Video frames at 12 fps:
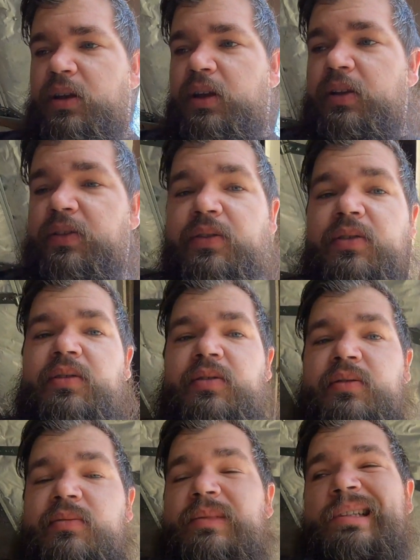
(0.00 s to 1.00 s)
It's
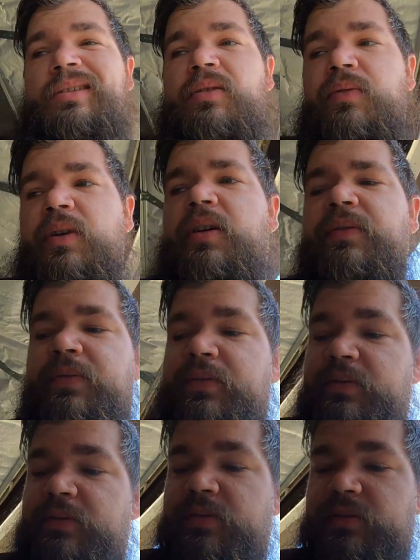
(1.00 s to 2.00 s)
a little rough.
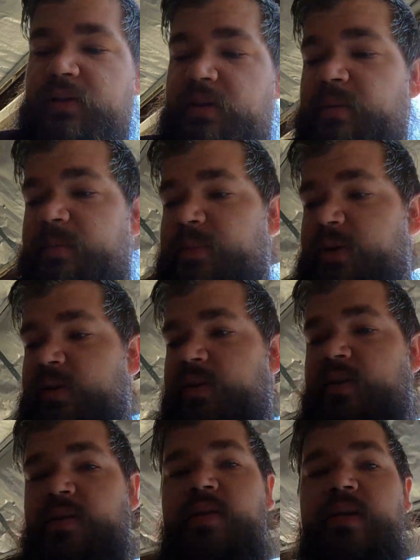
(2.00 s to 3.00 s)

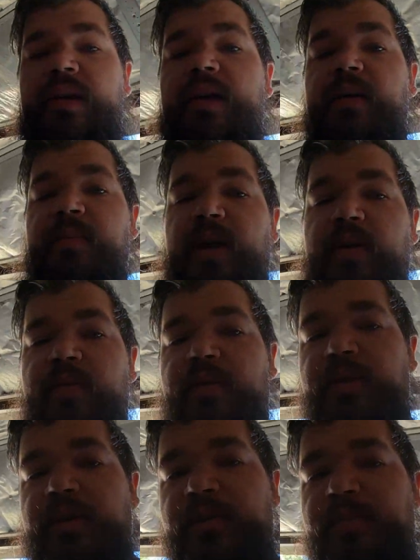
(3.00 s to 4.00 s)
I'm not
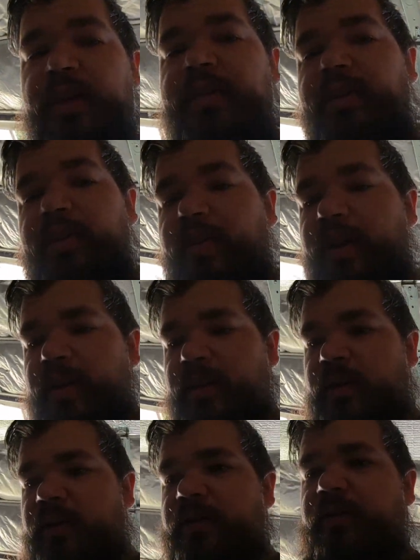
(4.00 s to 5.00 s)
really expecting great
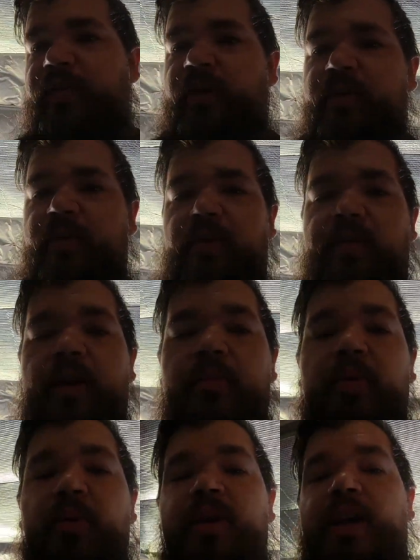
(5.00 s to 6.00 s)
things from it whenever I
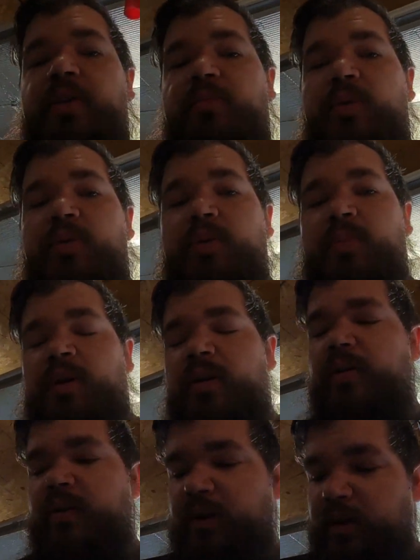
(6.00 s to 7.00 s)
pull it down, pull it
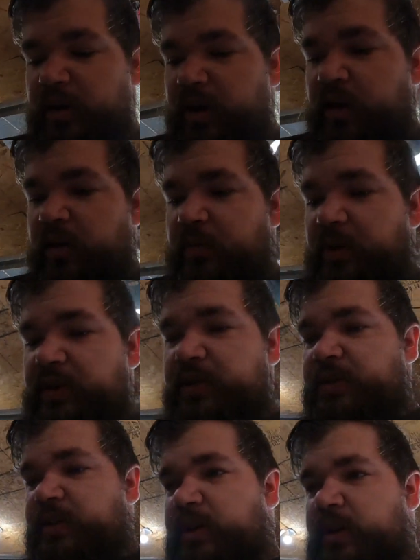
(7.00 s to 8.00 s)
apart, but
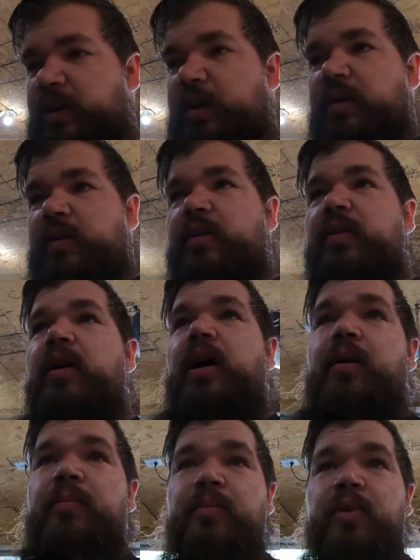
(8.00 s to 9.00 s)

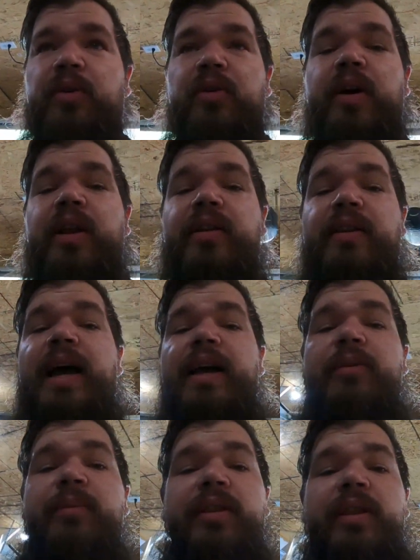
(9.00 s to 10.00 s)
I'm going to go ahead and
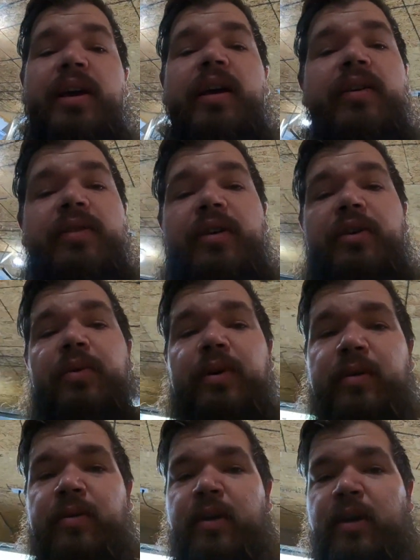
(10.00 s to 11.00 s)
document that as I do it.